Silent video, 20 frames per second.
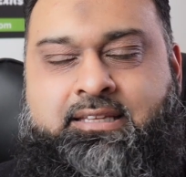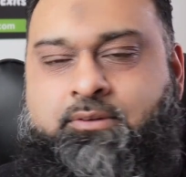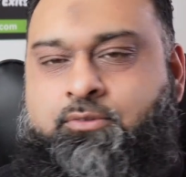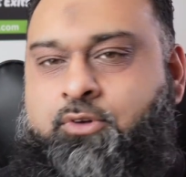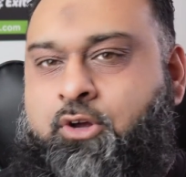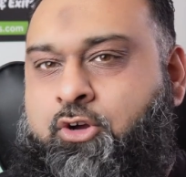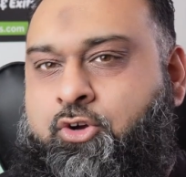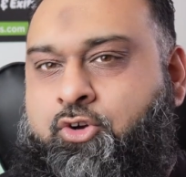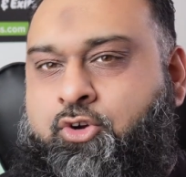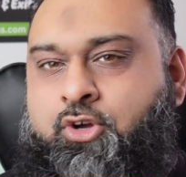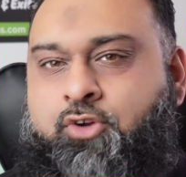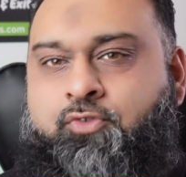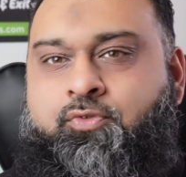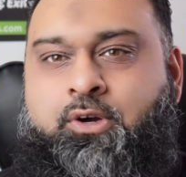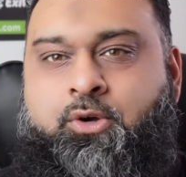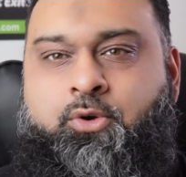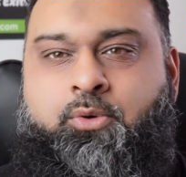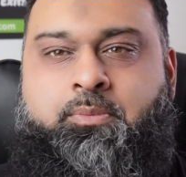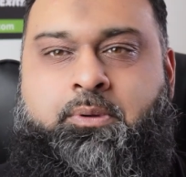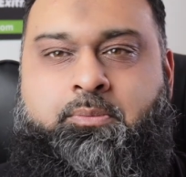they've got a good
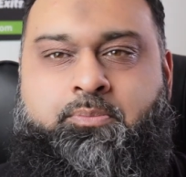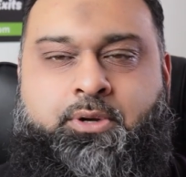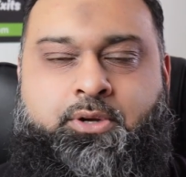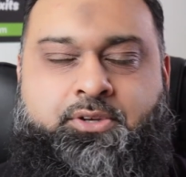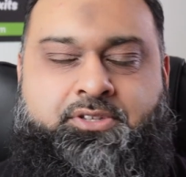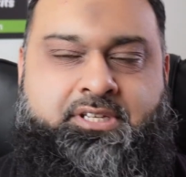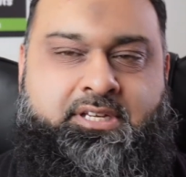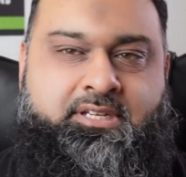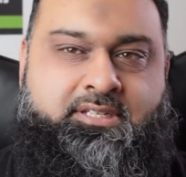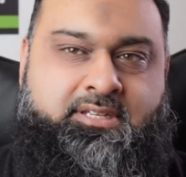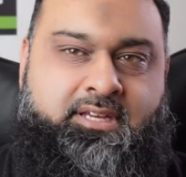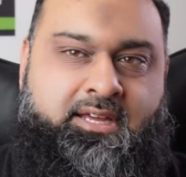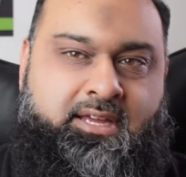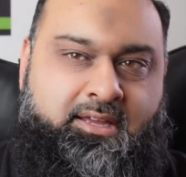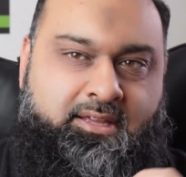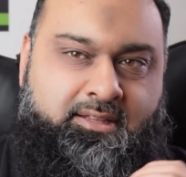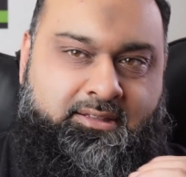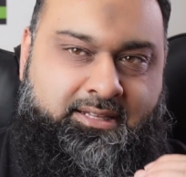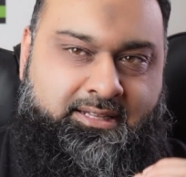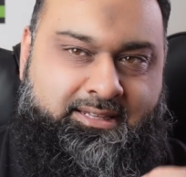recruitment process,
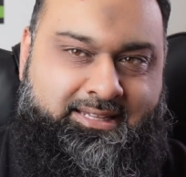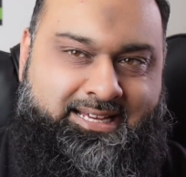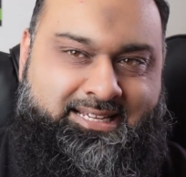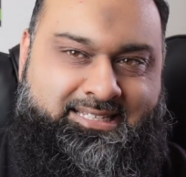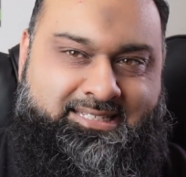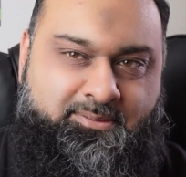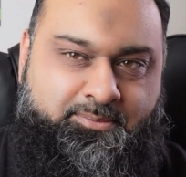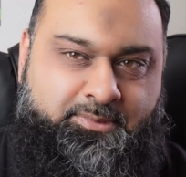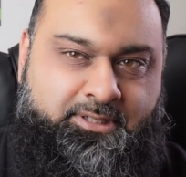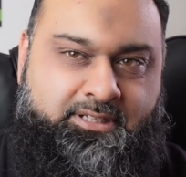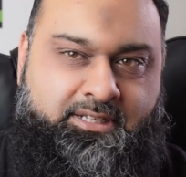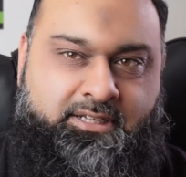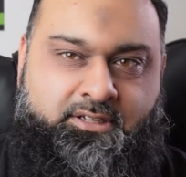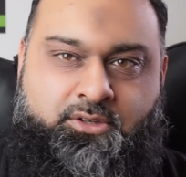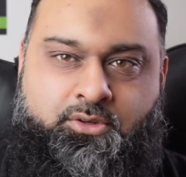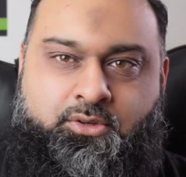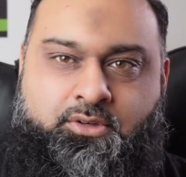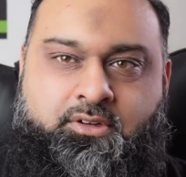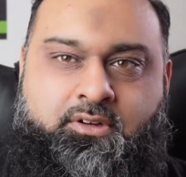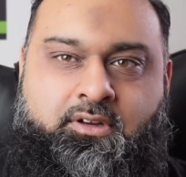then that's something that
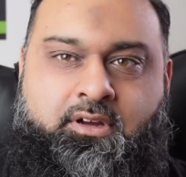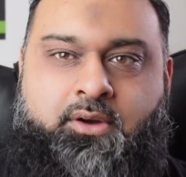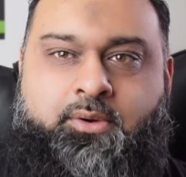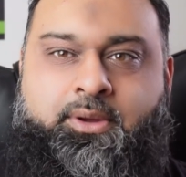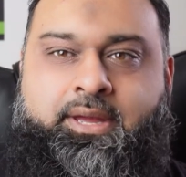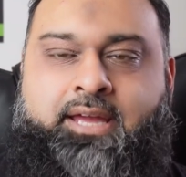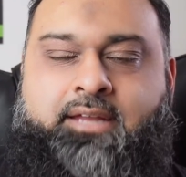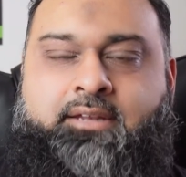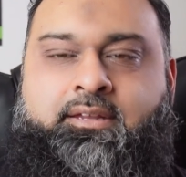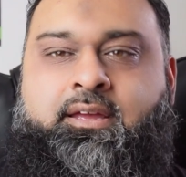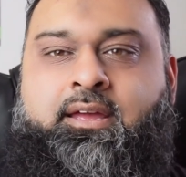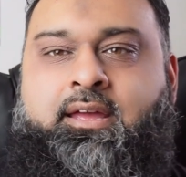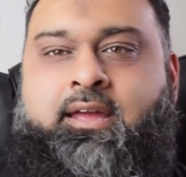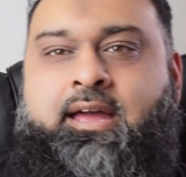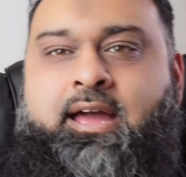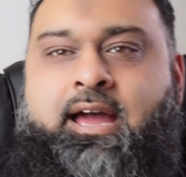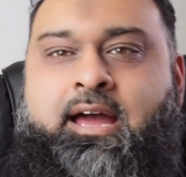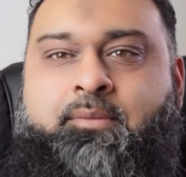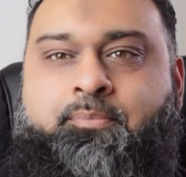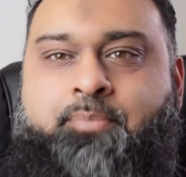you can go ahead
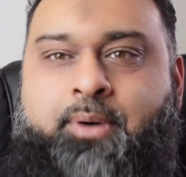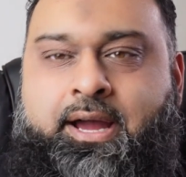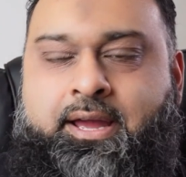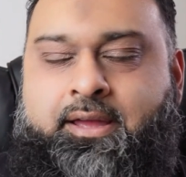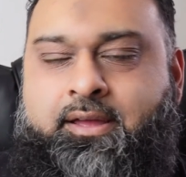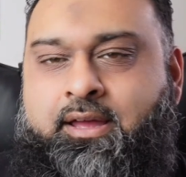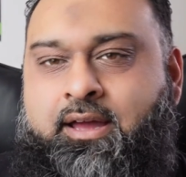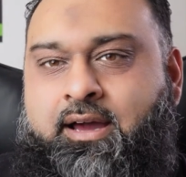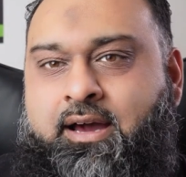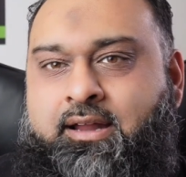and buy.